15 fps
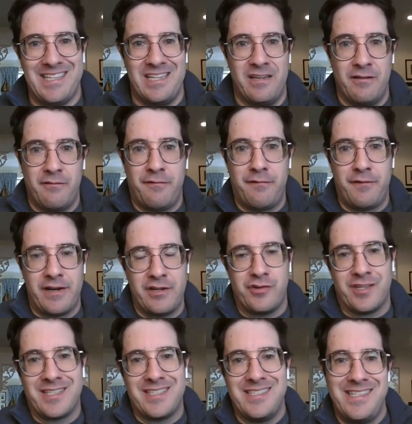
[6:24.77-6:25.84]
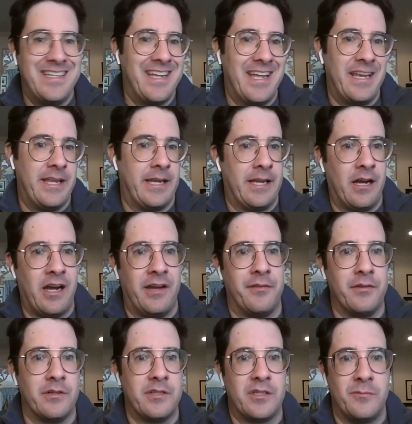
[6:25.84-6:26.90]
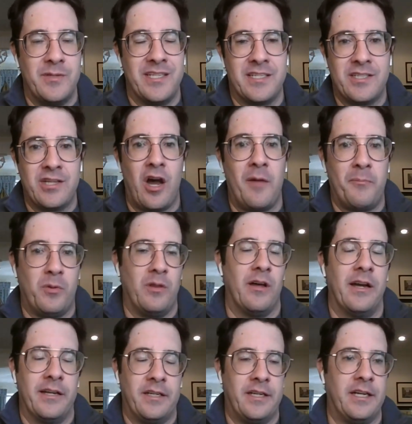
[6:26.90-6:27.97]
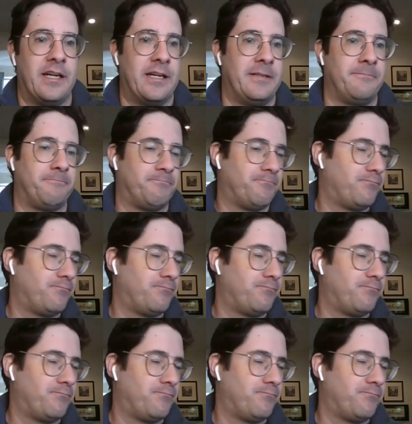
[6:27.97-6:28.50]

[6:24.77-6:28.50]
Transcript: in Frederick's DNA either, to be a top line guy.